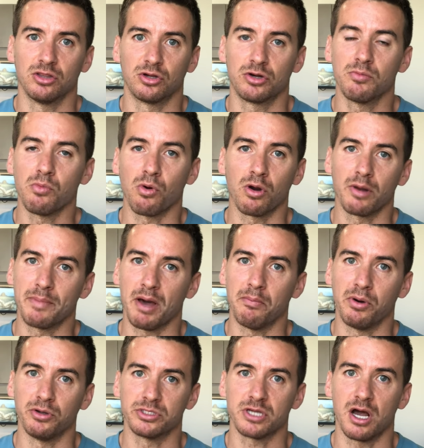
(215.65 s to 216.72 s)
learn more
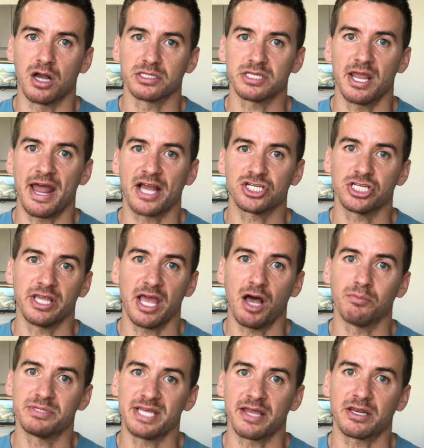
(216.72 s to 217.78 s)
about Botox and actually
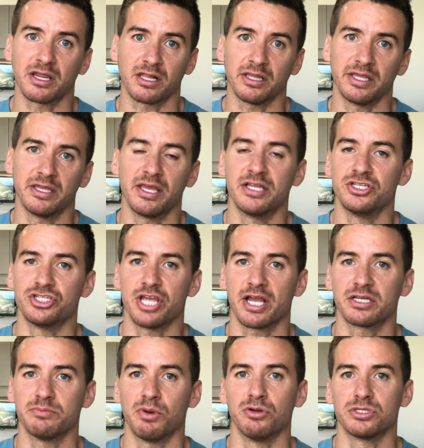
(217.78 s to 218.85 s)
help technically
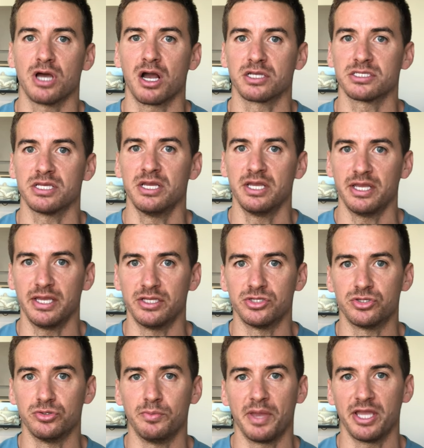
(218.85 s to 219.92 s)
inject Botox into